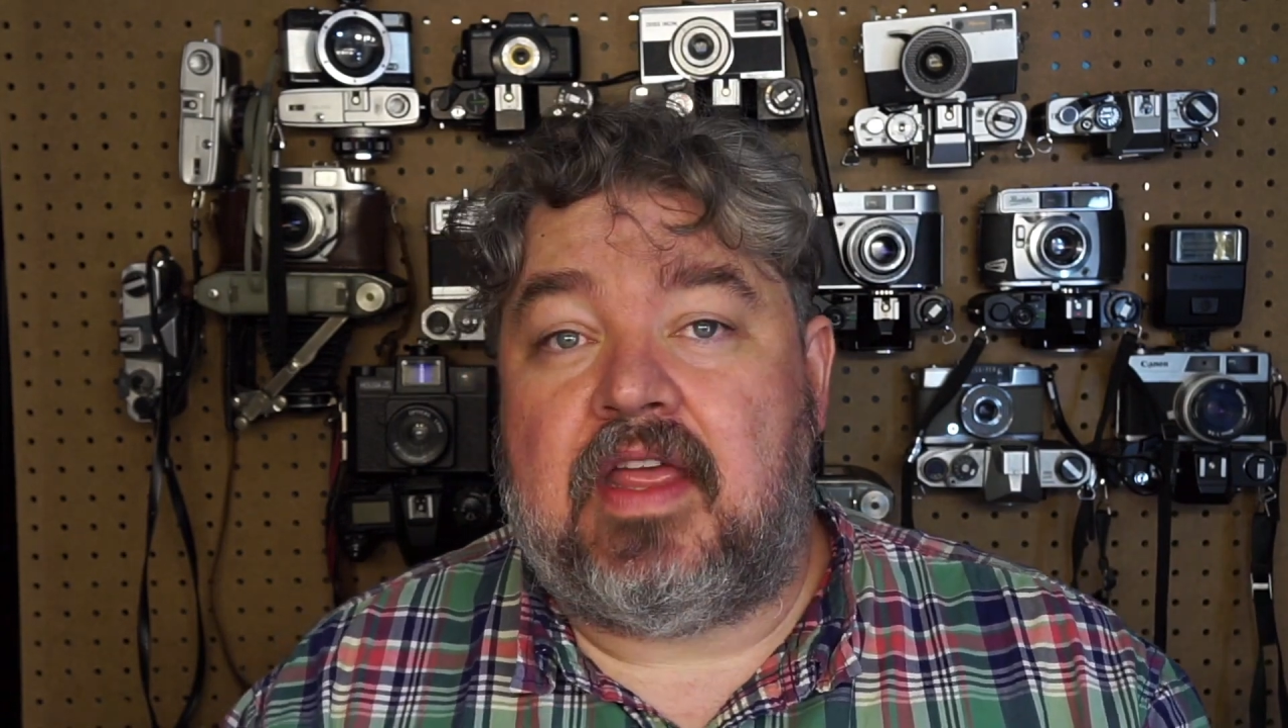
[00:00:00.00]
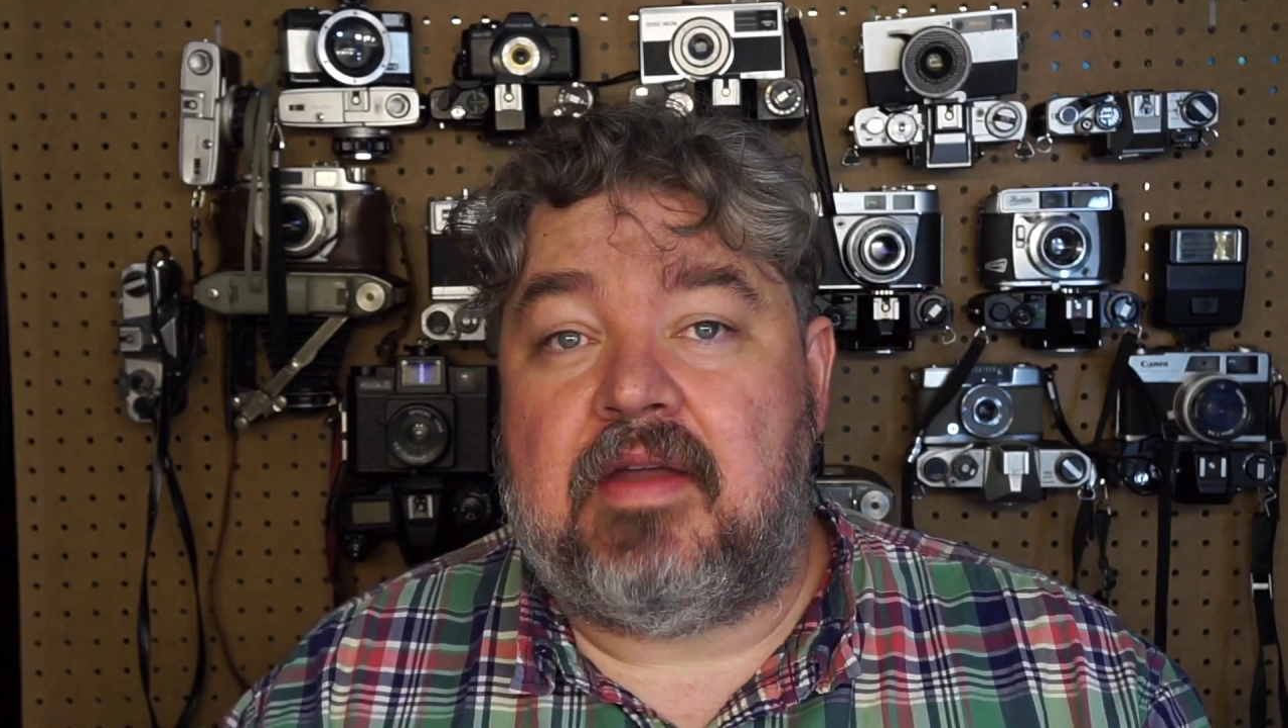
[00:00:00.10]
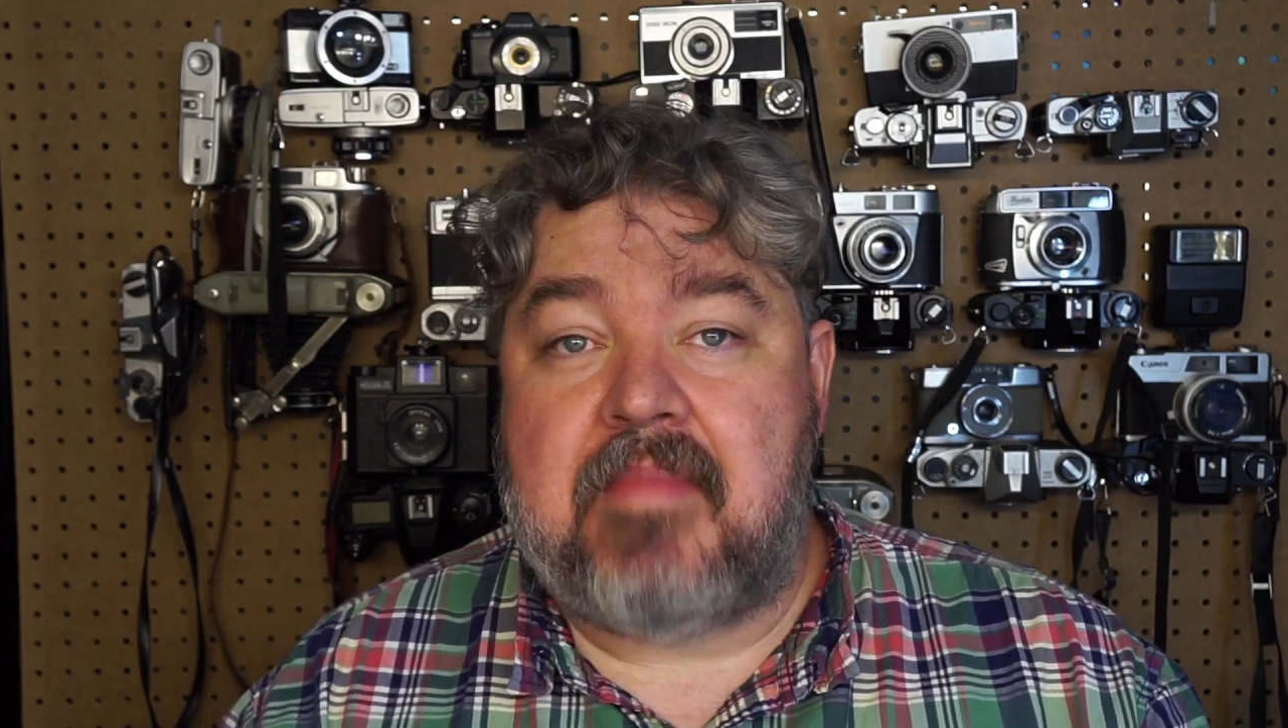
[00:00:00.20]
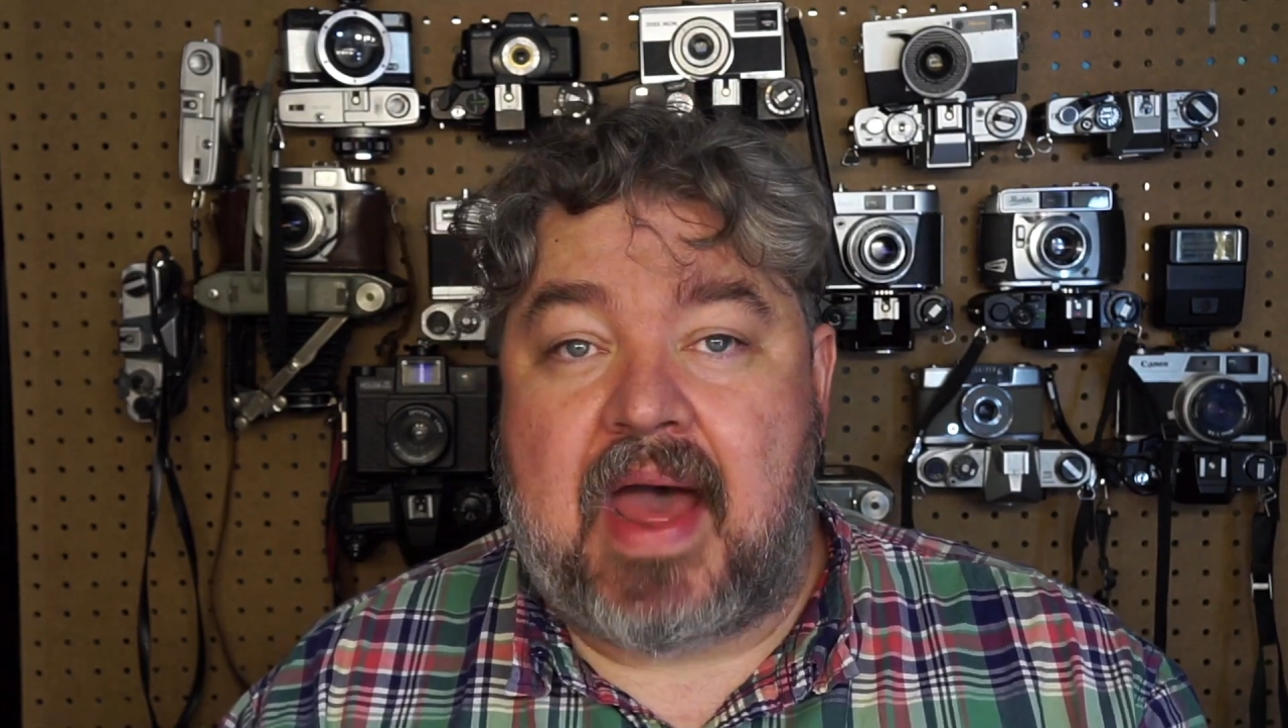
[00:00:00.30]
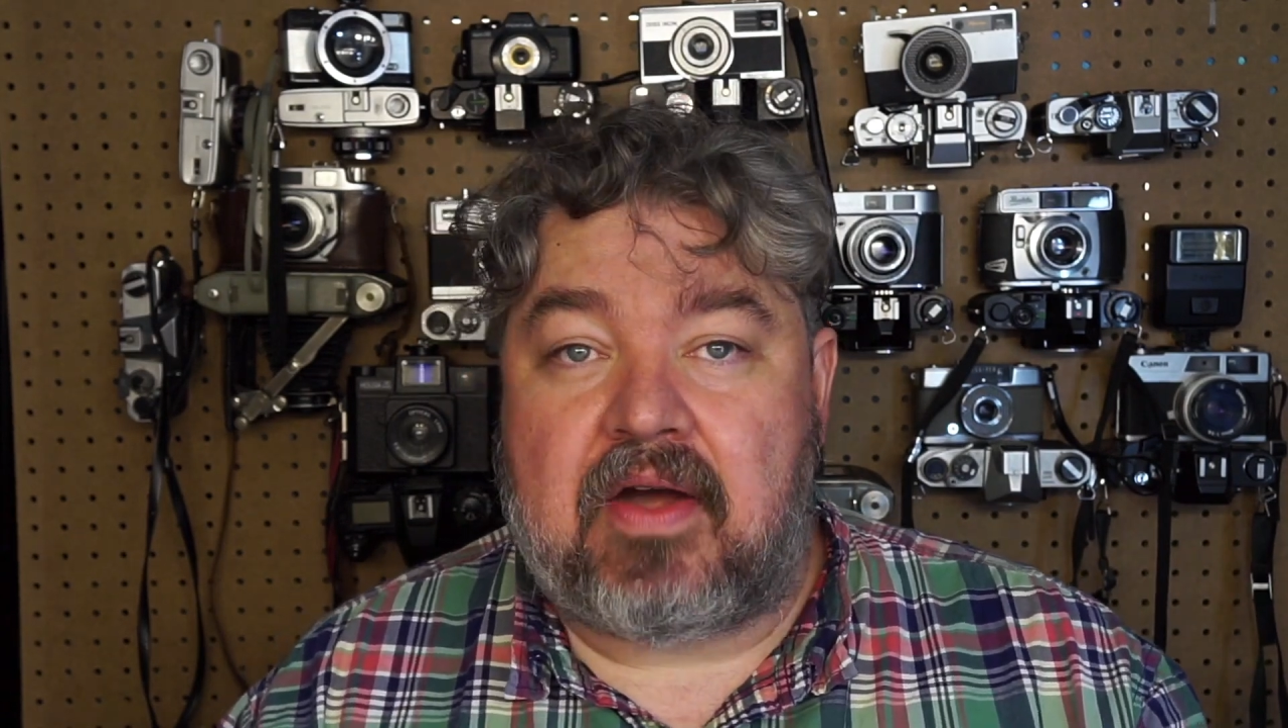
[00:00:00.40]

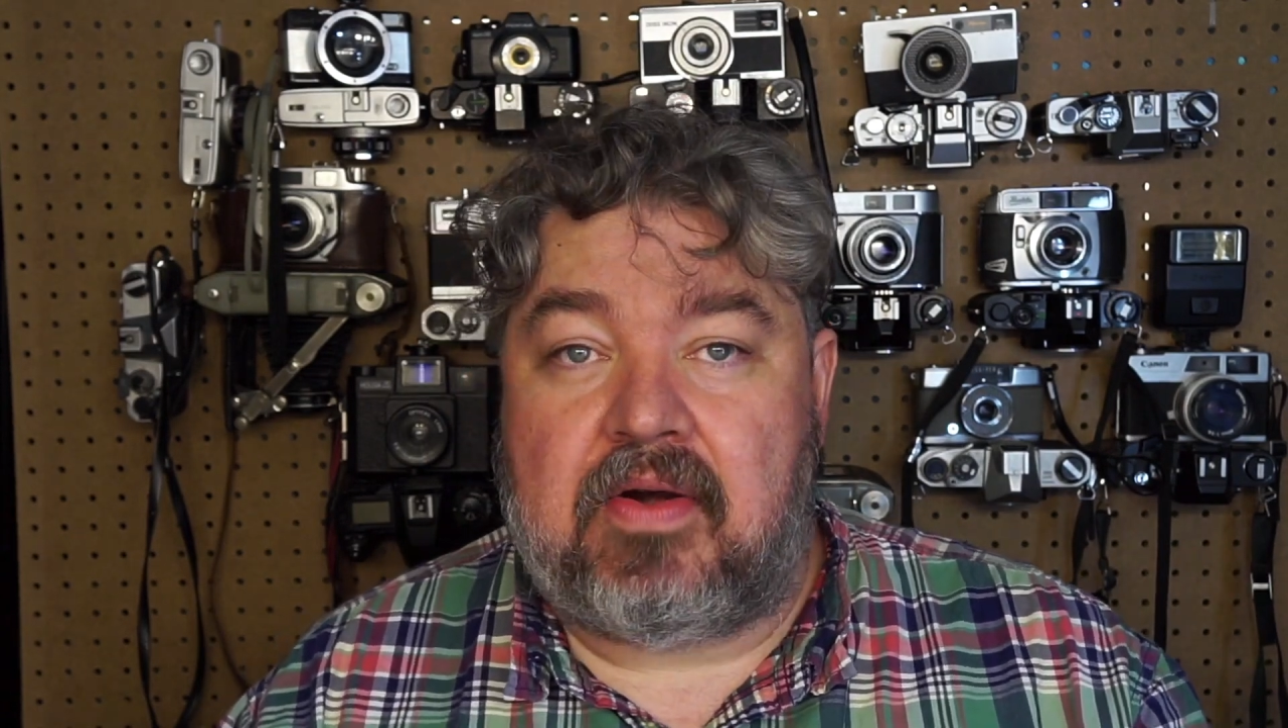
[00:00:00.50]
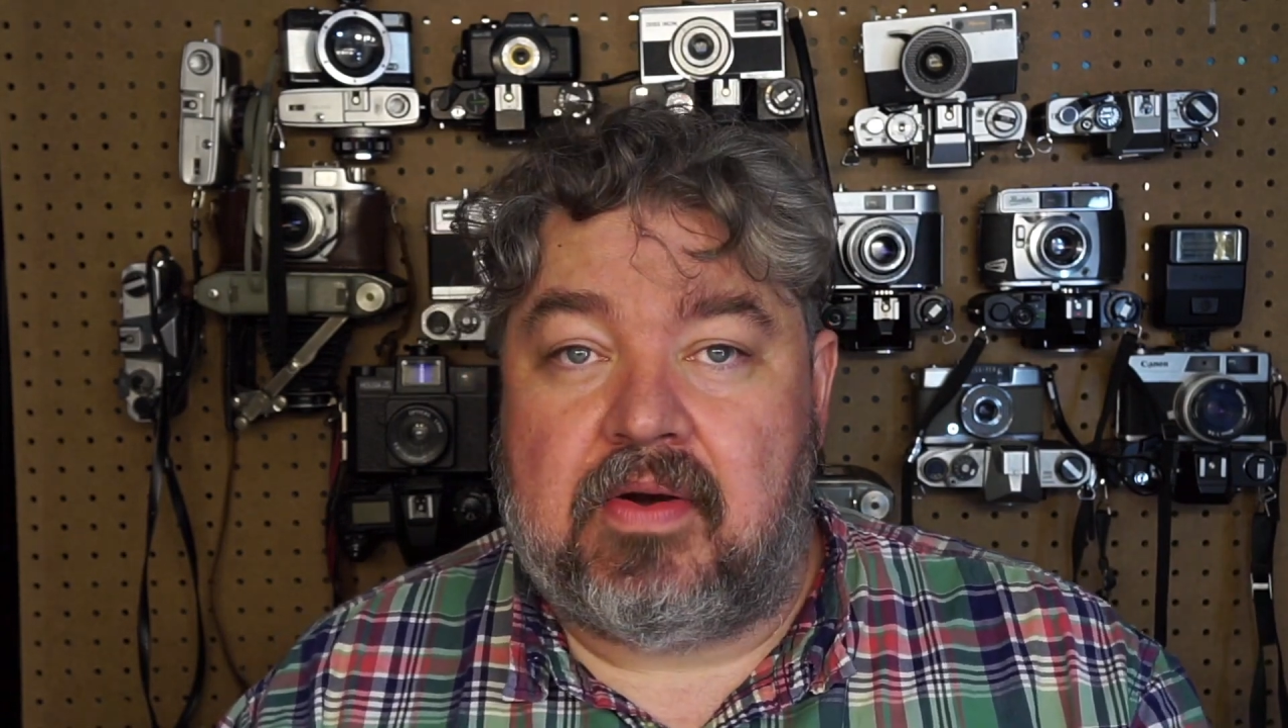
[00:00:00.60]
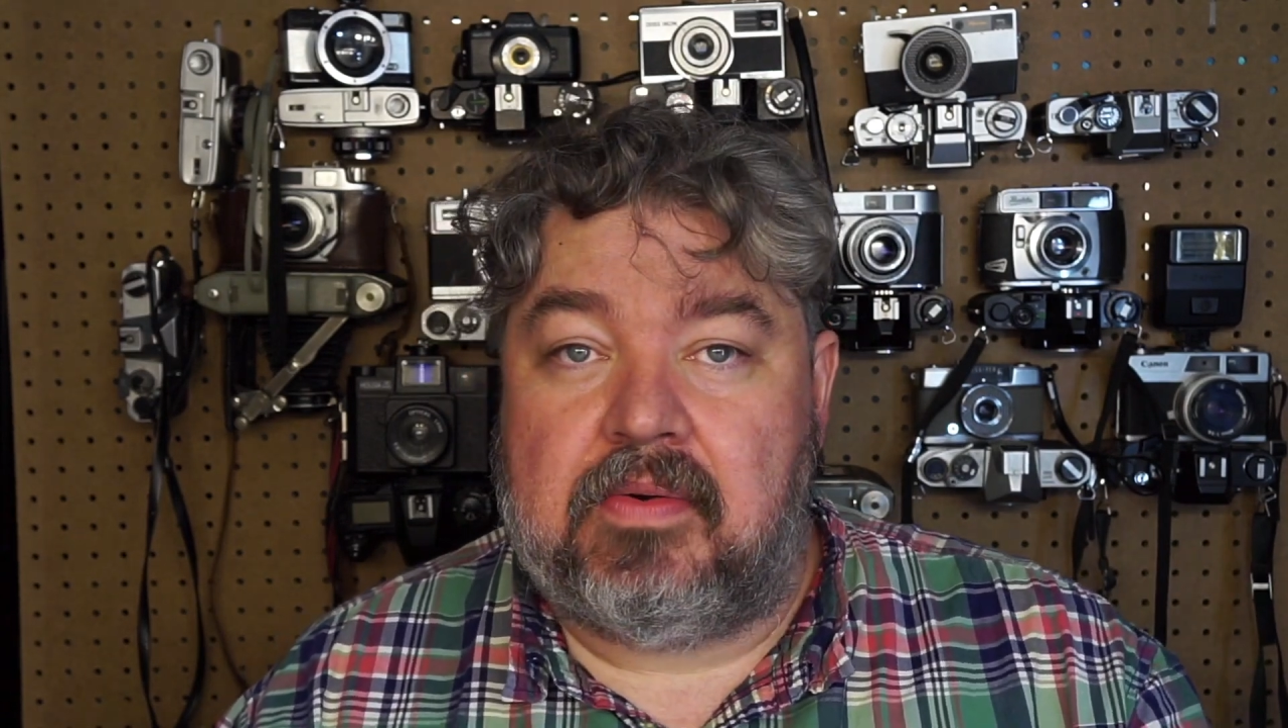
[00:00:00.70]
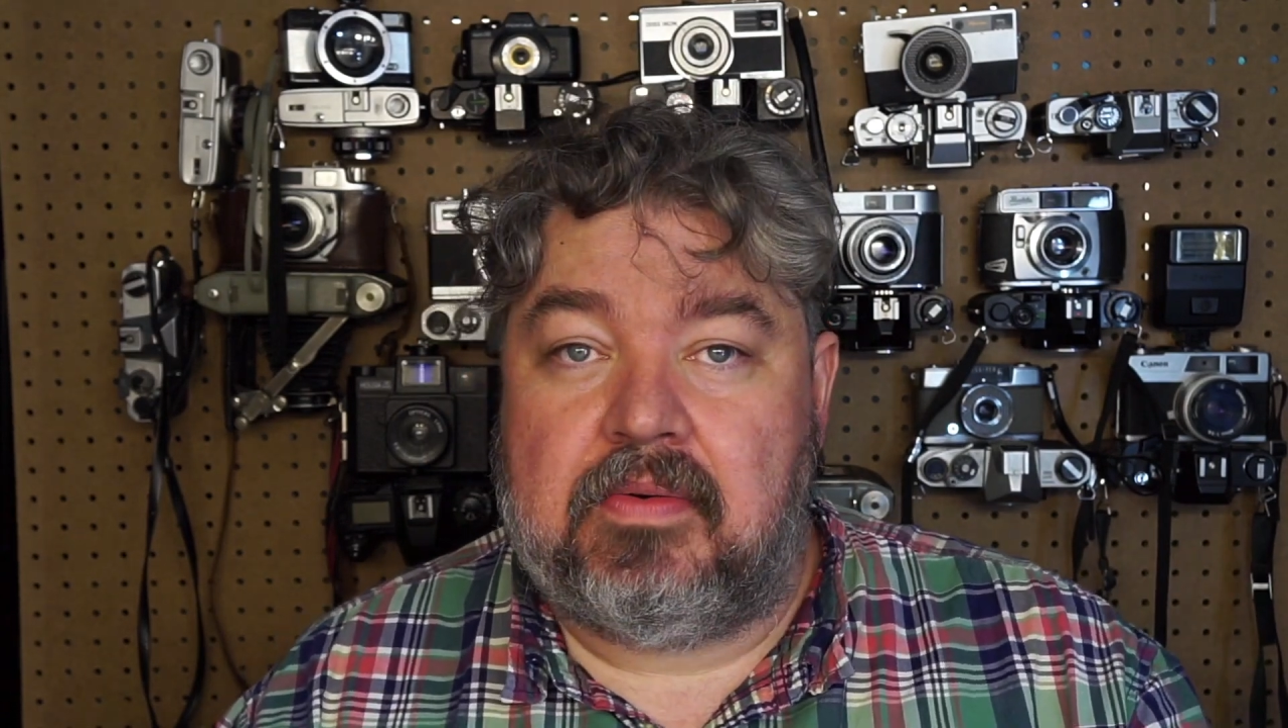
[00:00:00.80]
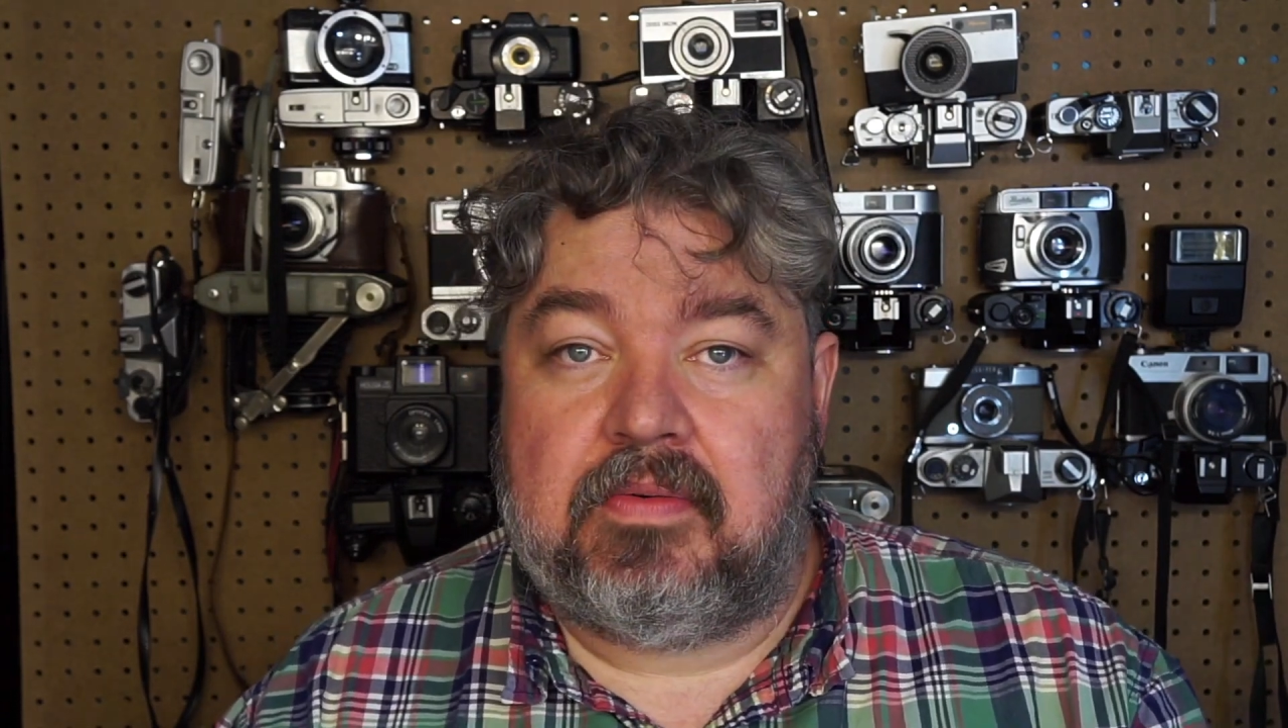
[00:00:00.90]
in
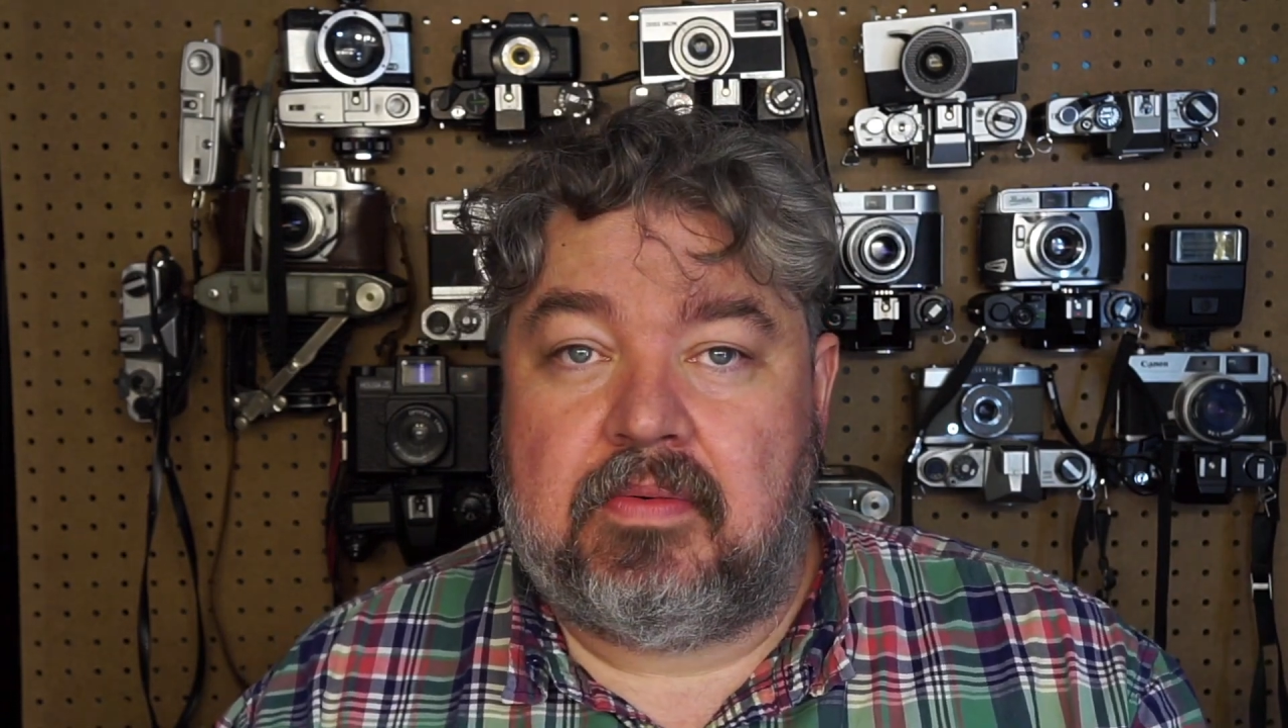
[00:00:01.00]
macro